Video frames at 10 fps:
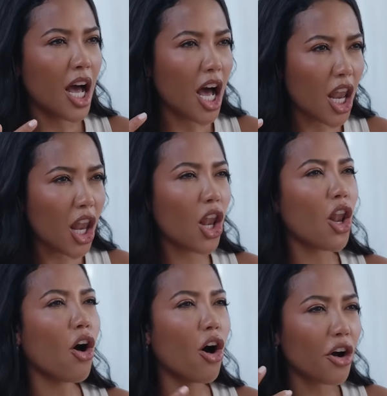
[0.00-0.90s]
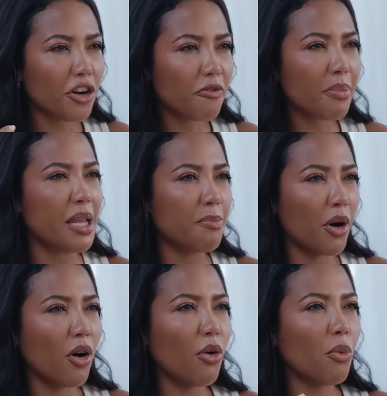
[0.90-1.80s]
a lot of
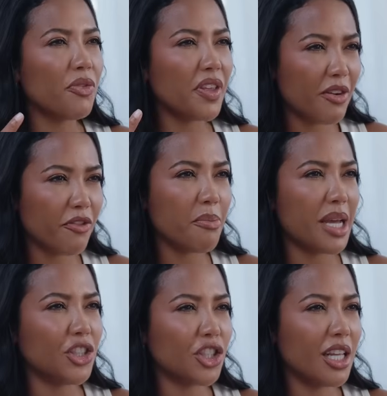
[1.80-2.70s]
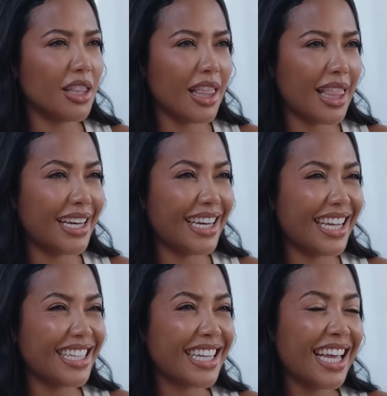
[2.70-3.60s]
people with the information that they
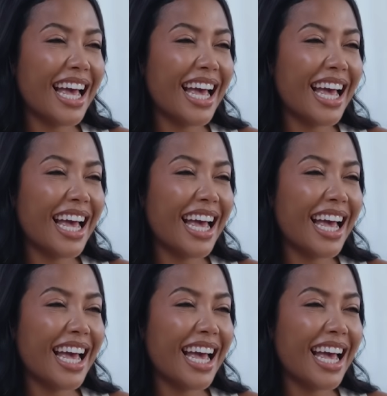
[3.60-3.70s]
need.